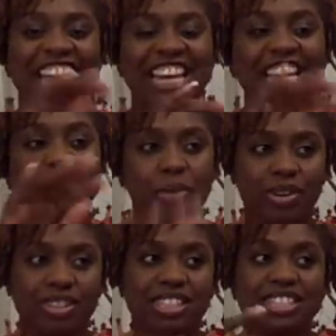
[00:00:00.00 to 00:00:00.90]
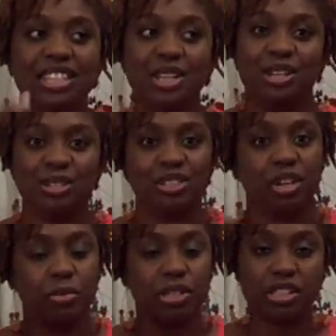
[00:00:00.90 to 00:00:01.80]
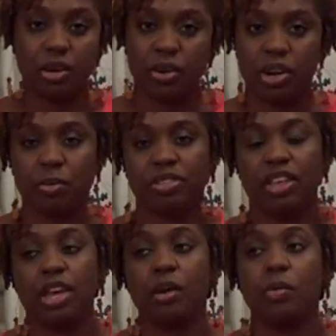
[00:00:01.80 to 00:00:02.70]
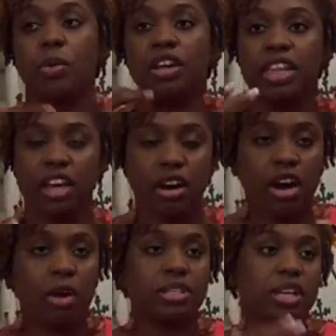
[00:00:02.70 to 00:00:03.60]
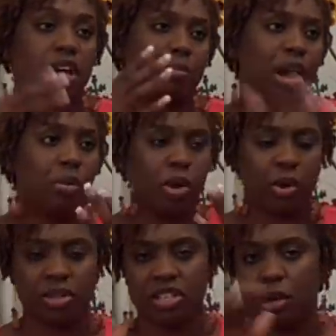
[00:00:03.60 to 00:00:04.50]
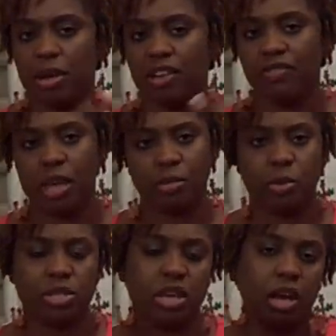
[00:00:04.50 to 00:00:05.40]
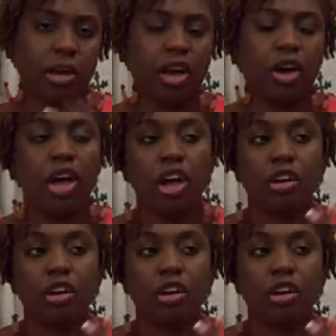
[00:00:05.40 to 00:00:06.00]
and each person tells you know what's going on with them where they are we talk about work we talk about family we talk about